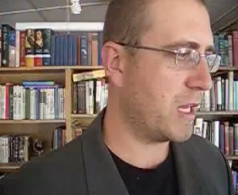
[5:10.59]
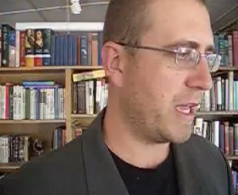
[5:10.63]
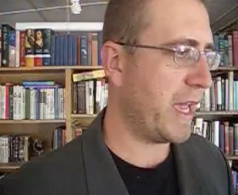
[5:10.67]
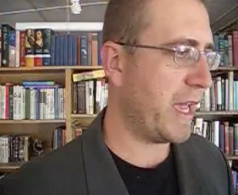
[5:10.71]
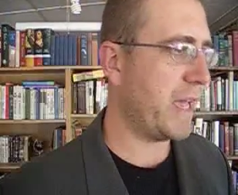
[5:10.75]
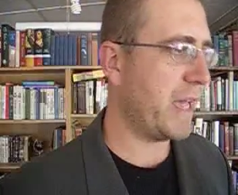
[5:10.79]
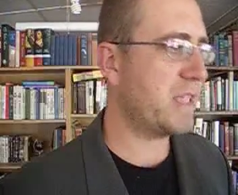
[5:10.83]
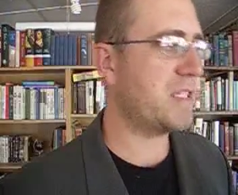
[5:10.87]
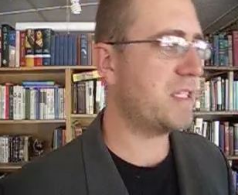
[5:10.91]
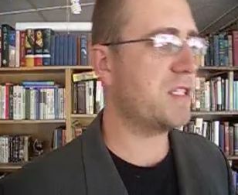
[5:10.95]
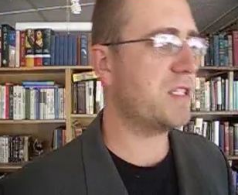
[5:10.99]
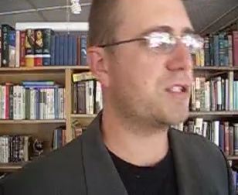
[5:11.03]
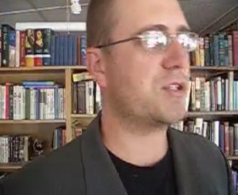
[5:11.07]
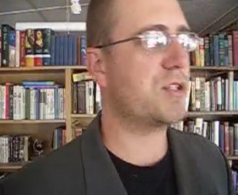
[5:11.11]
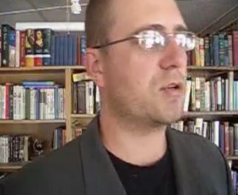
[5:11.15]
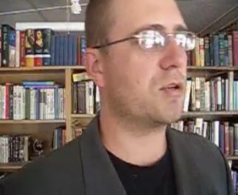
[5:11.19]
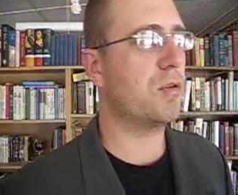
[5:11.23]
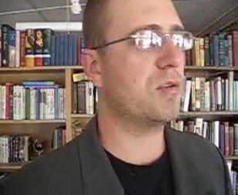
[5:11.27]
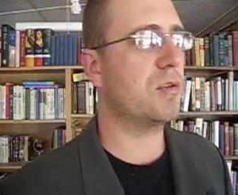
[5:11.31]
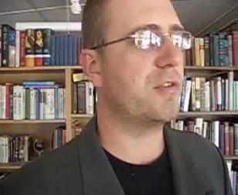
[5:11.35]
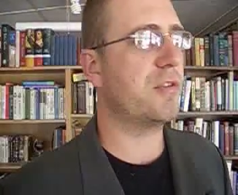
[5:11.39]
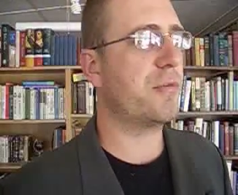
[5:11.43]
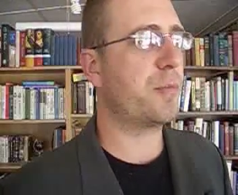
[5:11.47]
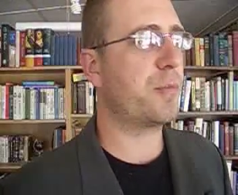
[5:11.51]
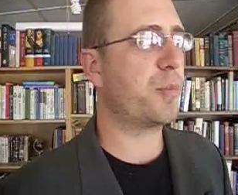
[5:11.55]
as is
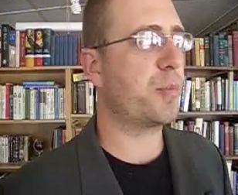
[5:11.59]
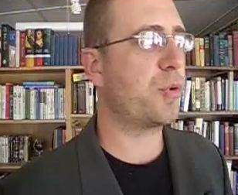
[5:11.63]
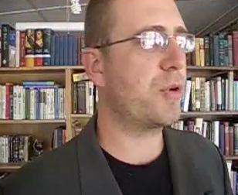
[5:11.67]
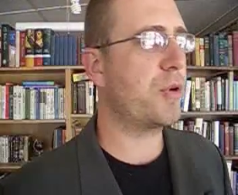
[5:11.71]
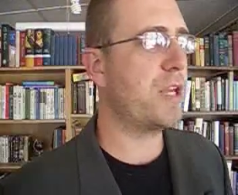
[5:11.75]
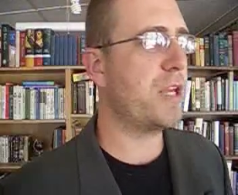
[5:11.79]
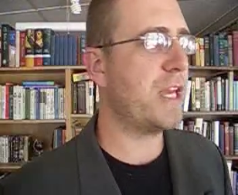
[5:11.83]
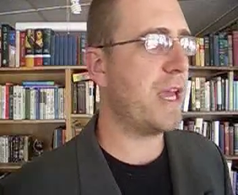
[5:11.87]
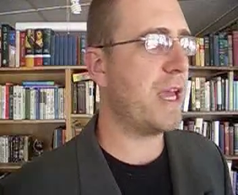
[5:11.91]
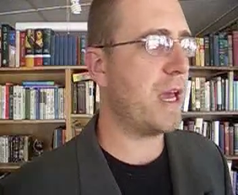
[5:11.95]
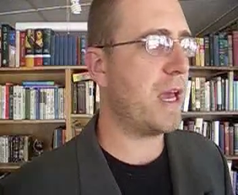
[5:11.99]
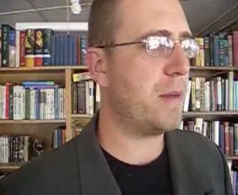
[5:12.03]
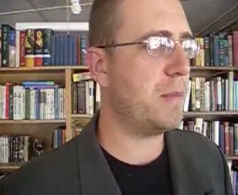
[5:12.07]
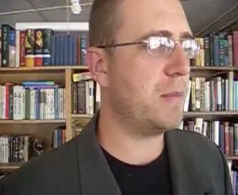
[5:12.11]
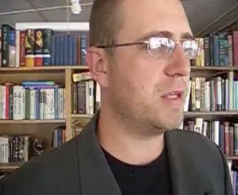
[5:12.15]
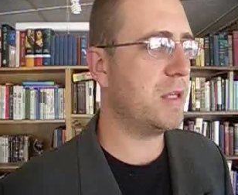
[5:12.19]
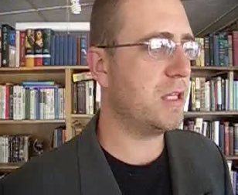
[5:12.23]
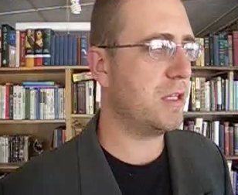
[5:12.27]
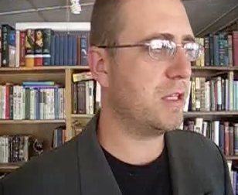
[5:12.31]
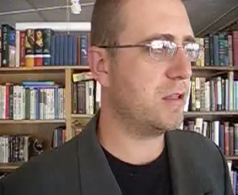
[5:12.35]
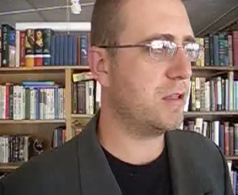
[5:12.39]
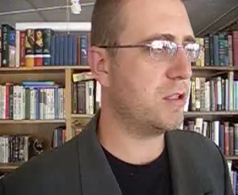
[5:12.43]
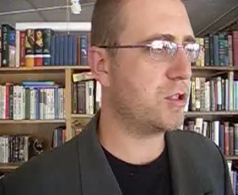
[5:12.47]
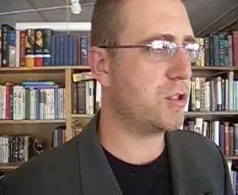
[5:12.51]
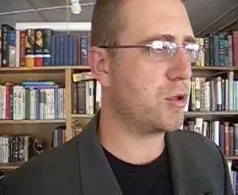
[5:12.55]
told of Priam
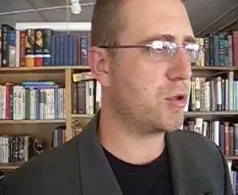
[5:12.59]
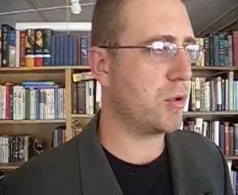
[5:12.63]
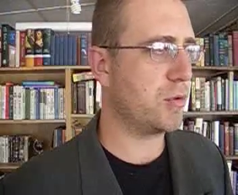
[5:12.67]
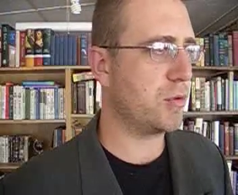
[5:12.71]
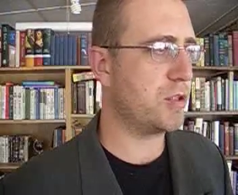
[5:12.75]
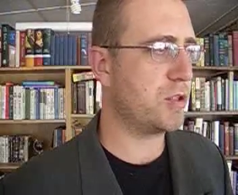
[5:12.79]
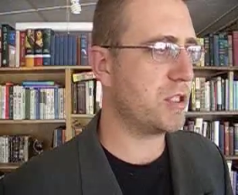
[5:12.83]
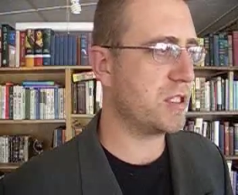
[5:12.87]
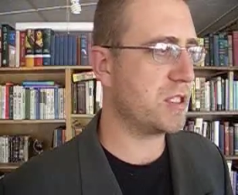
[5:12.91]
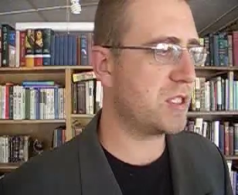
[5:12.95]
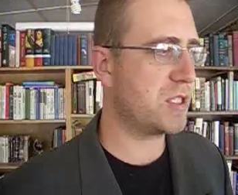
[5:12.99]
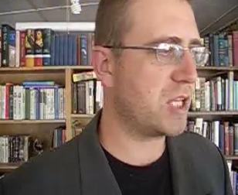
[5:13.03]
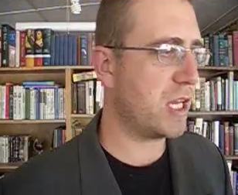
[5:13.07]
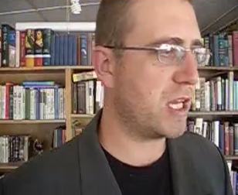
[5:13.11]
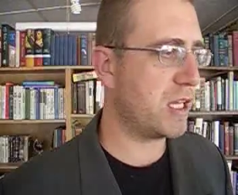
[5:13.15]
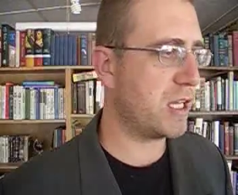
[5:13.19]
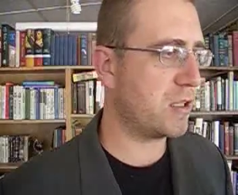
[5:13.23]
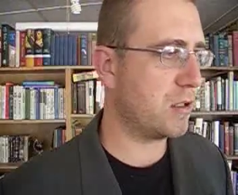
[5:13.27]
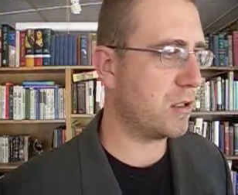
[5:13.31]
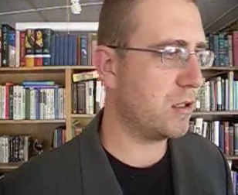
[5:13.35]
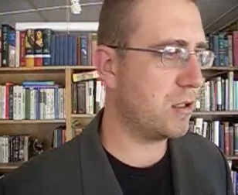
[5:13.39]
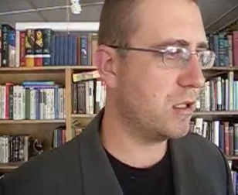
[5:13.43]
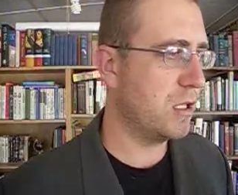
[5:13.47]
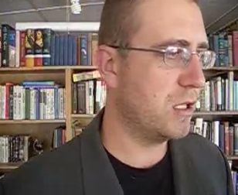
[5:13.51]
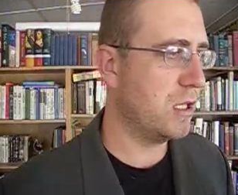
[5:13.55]
in the Trojan
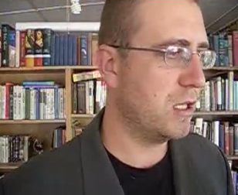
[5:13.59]
cycle